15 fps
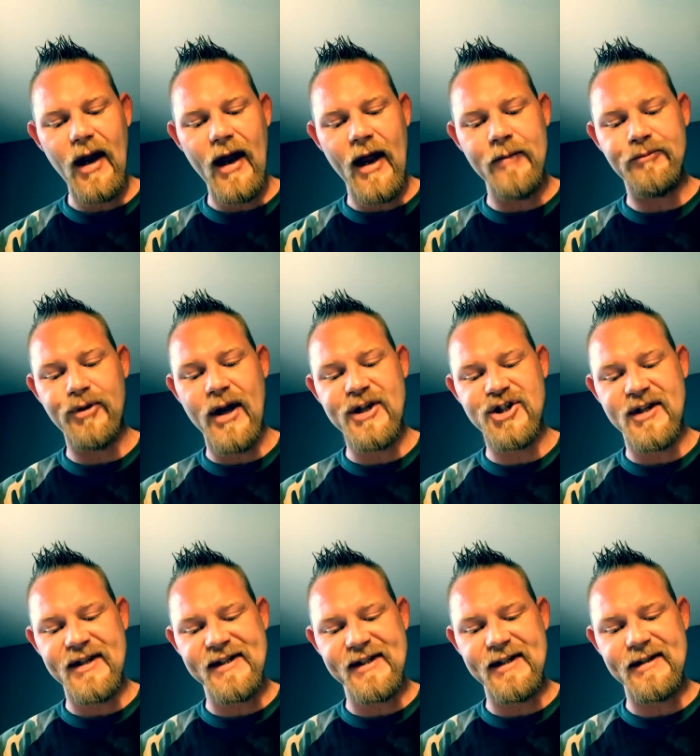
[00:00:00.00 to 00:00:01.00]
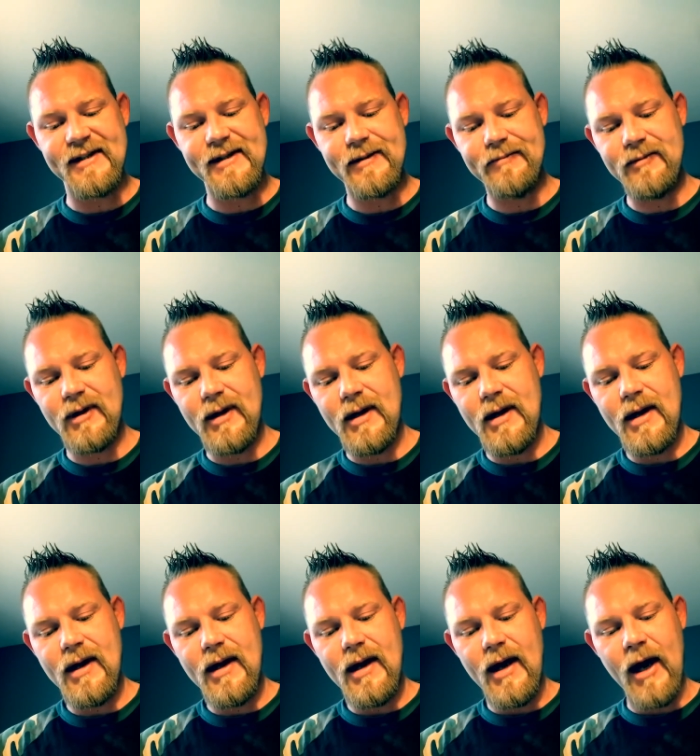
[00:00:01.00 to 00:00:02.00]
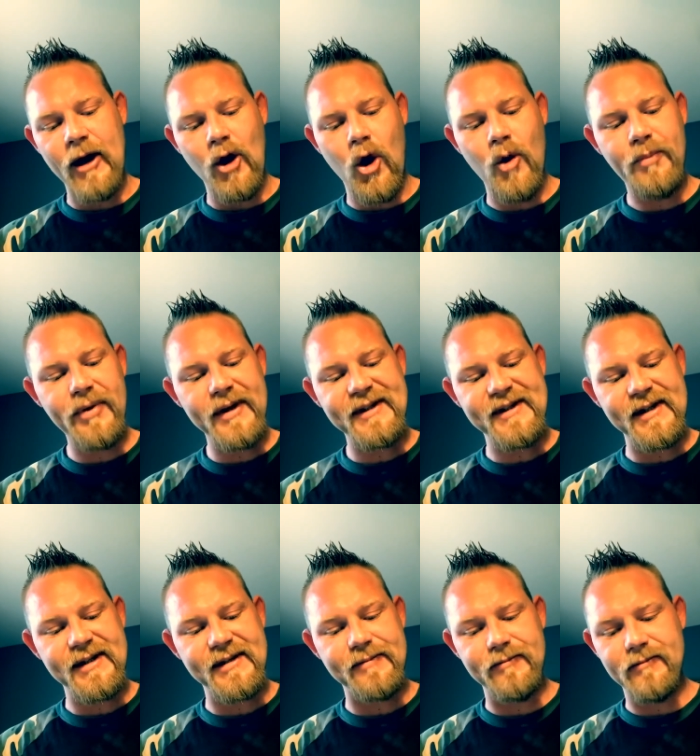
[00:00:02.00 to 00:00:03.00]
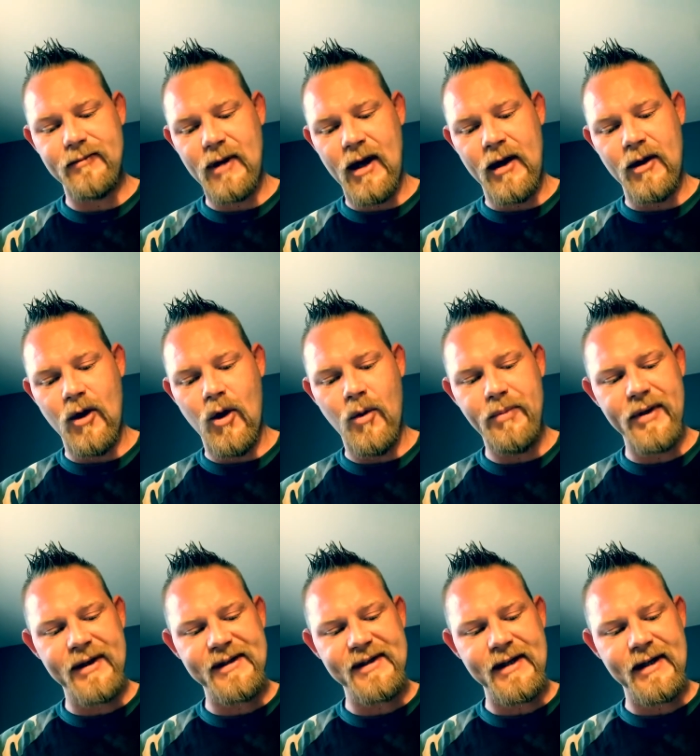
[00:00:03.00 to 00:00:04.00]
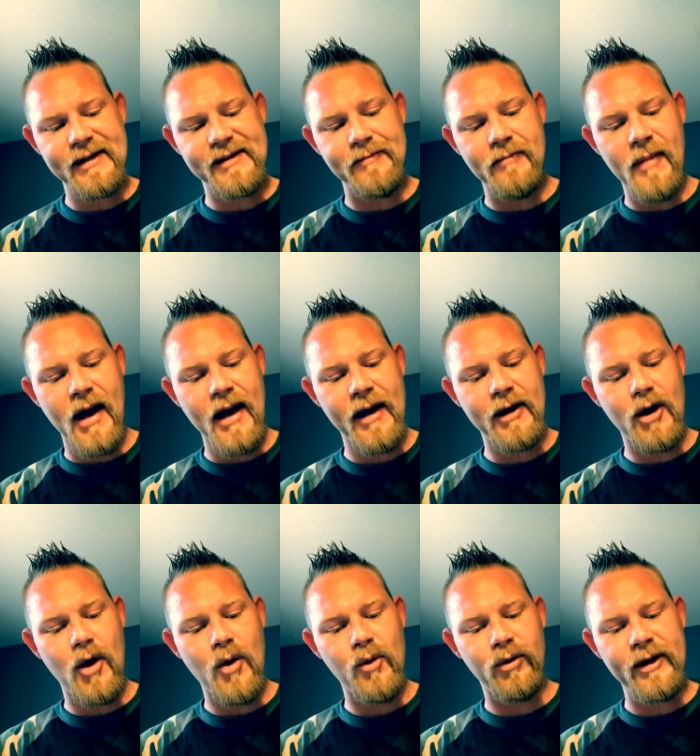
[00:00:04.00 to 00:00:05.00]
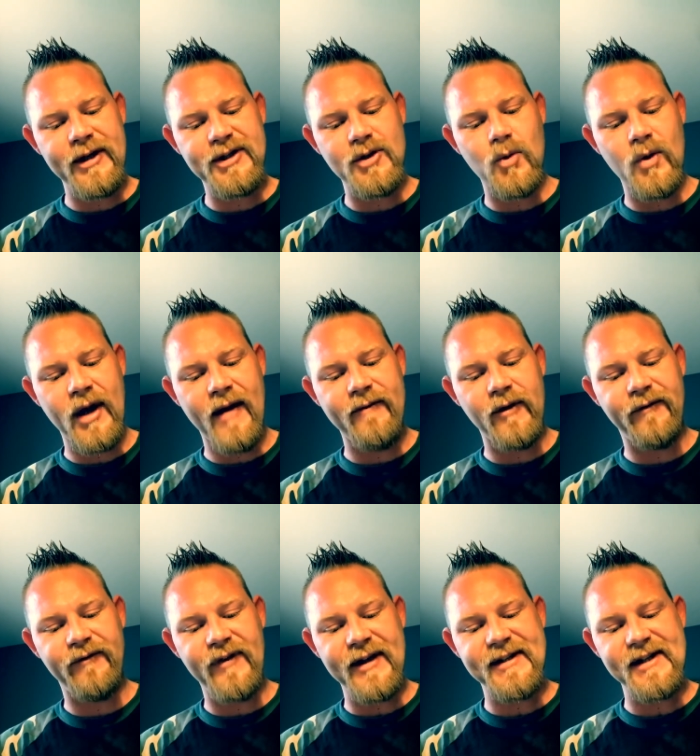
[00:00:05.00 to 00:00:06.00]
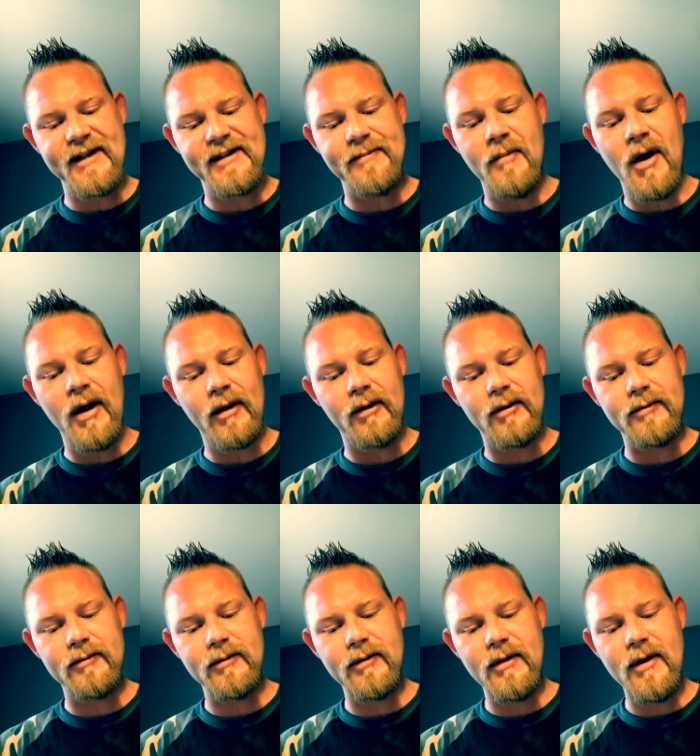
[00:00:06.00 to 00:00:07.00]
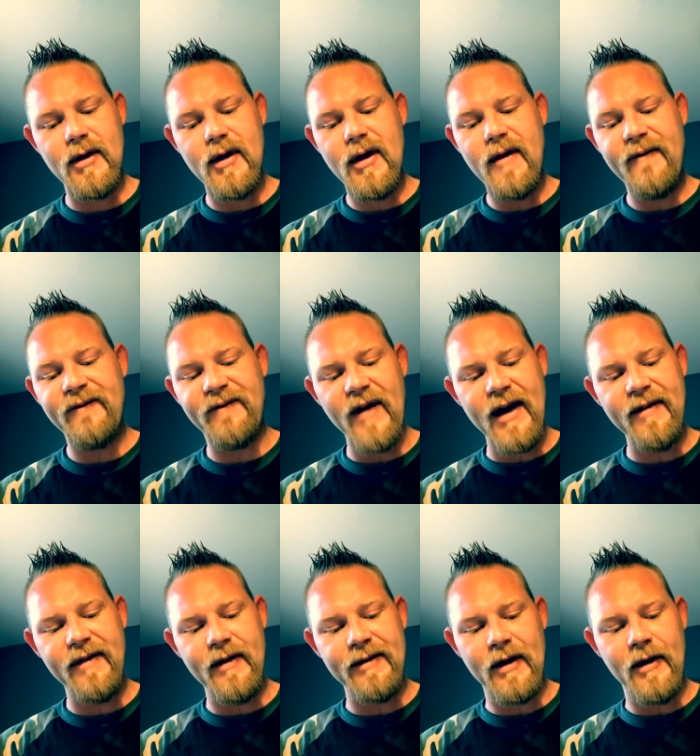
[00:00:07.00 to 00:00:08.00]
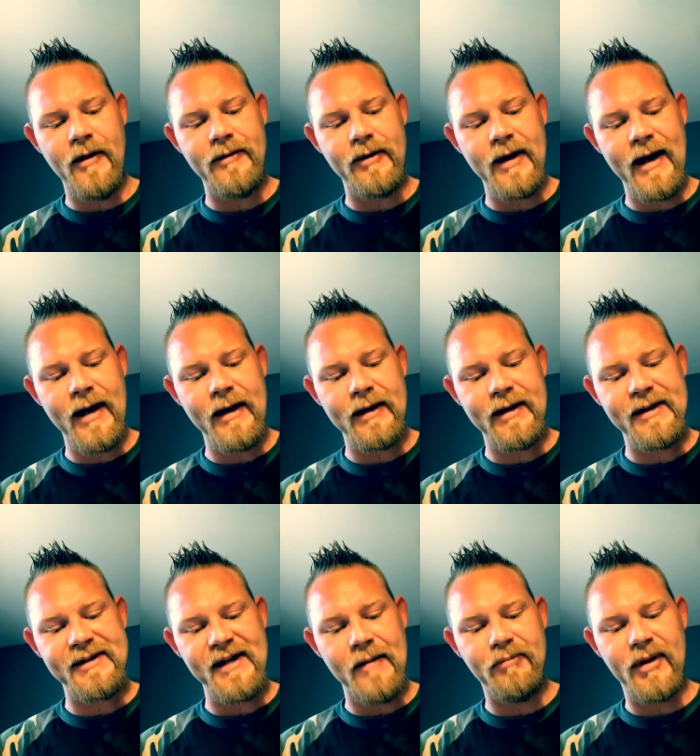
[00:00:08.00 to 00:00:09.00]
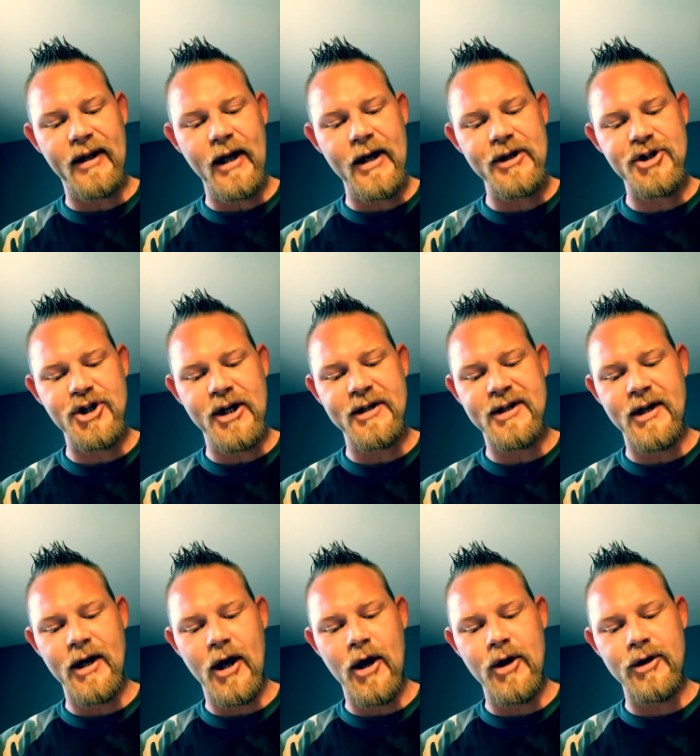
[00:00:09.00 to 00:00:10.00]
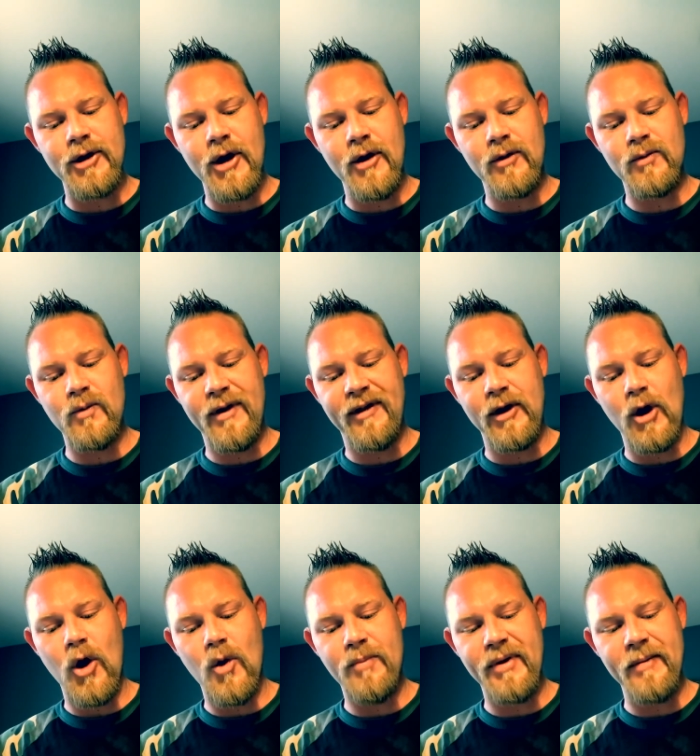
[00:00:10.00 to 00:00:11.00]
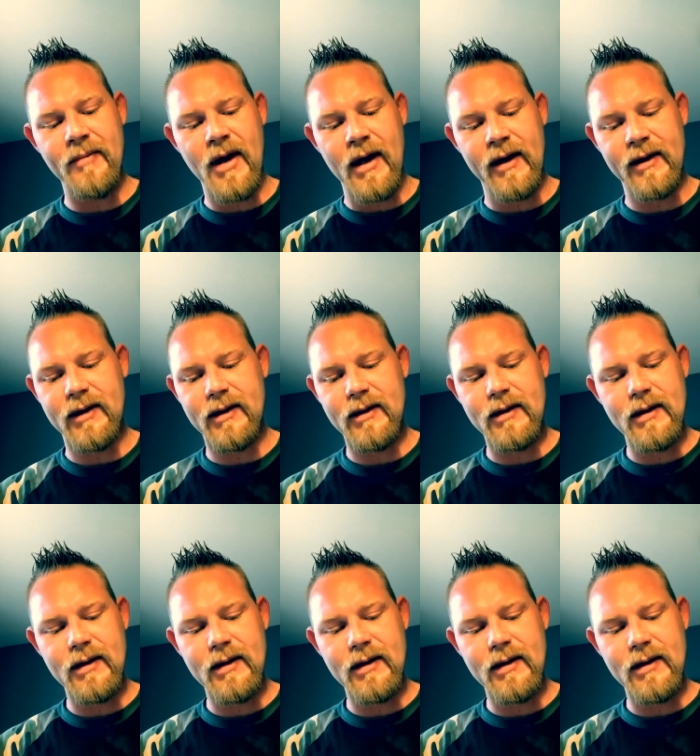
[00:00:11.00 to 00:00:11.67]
and prejudices, and opens its mind only to whatever fits its model. Faith, on the other hand, is a plunge into the unknown with an open mind,